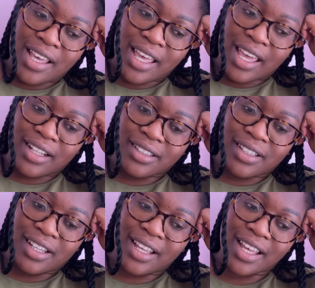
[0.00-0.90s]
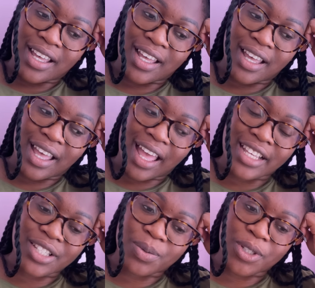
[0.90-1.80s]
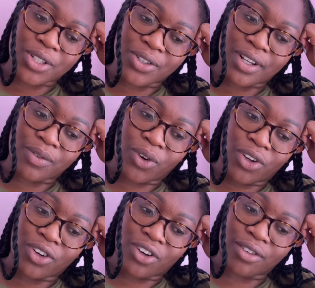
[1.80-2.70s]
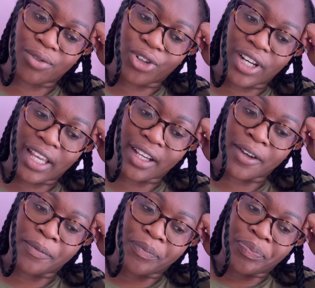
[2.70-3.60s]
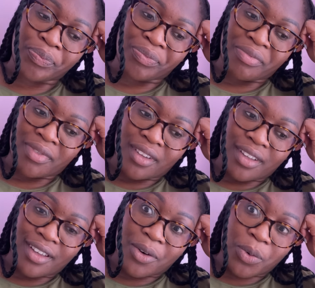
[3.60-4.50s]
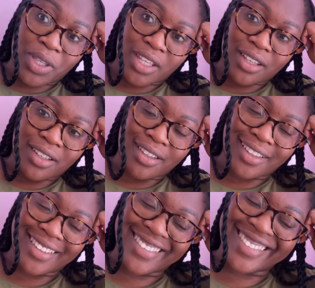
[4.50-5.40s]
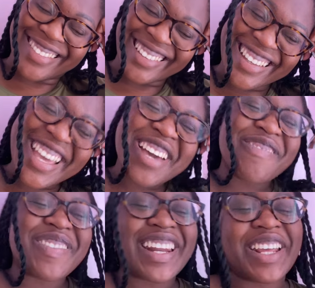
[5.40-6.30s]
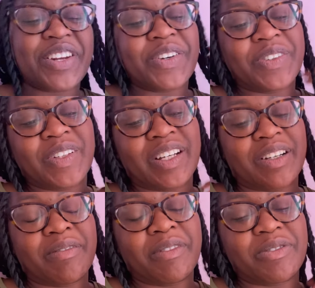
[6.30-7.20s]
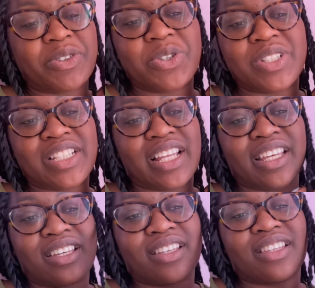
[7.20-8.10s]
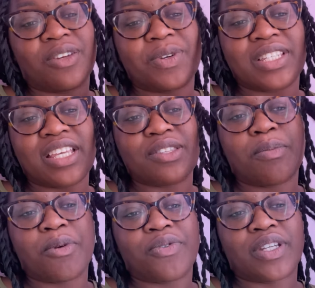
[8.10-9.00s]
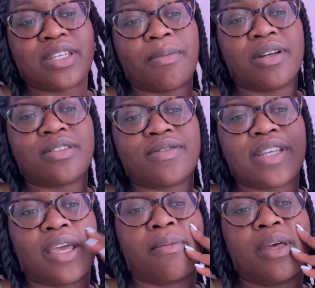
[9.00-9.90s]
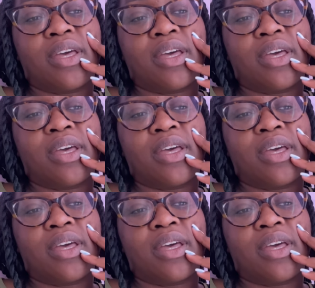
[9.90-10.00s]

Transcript: and I just wish it could have gone on for like a week. But I know, of course, like, it was just the perfect amount of time.